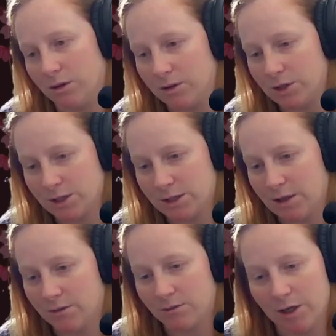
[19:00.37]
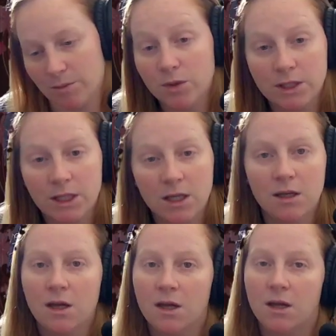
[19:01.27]
just downright bullying,
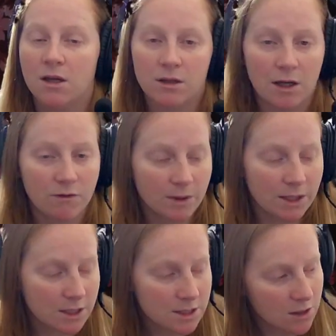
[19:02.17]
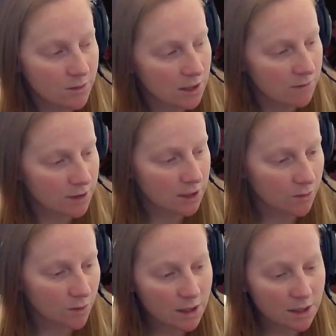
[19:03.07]
everybody can say whatever they
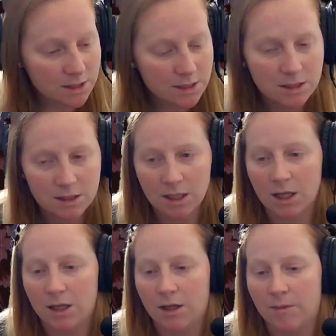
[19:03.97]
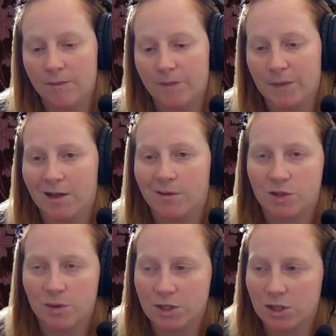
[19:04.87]
want. And
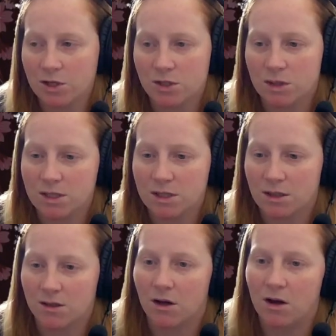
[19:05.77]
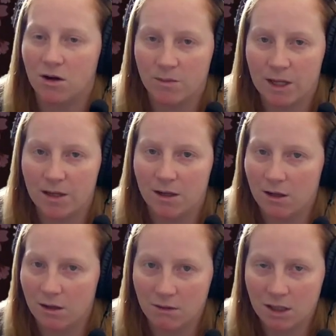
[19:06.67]
Twitch also has like the auto mod
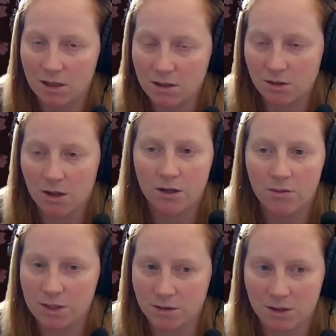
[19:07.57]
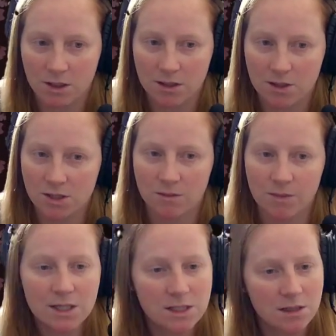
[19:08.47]
anyway, so I don't mess with any of this shit.
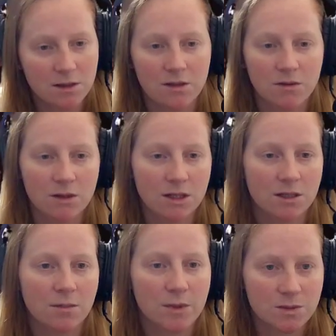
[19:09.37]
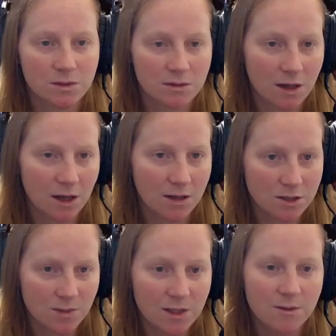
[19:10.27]
Basically, the only thing that I mess with on
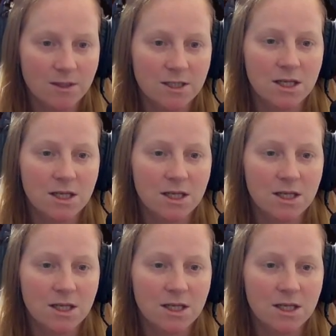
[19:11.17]
StreamElements